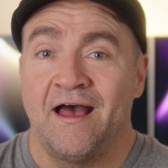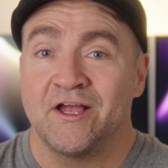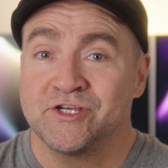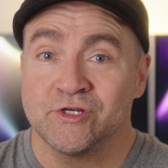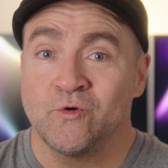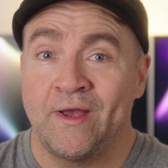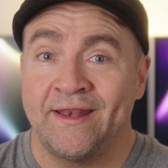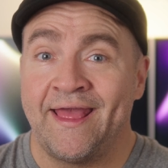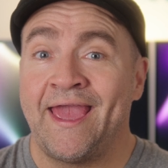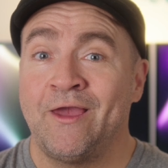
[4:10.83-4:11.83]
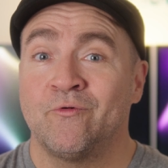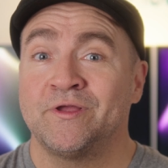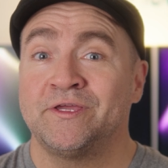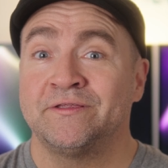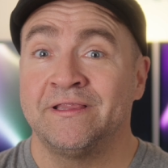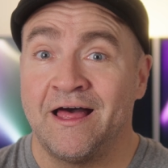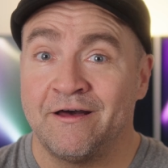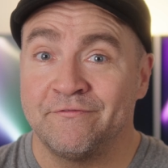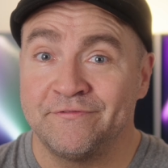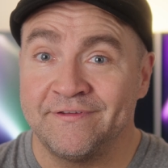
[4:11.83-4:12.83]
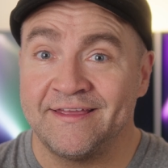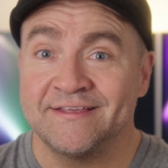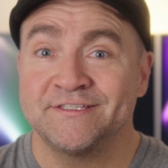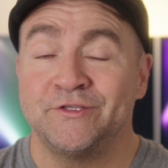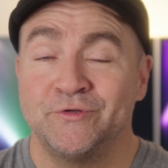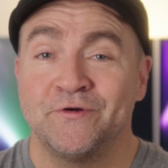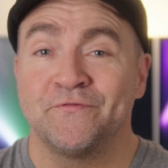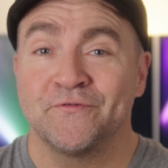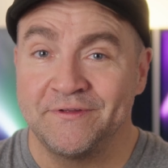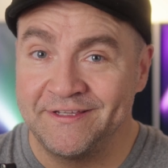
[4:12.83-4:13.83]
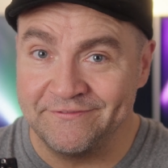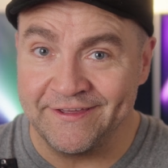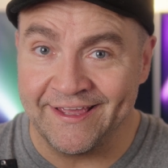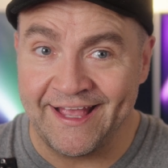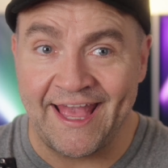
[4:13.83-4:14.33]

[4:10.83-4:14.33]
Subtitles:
a sure way to hate what you love is to do it for a living.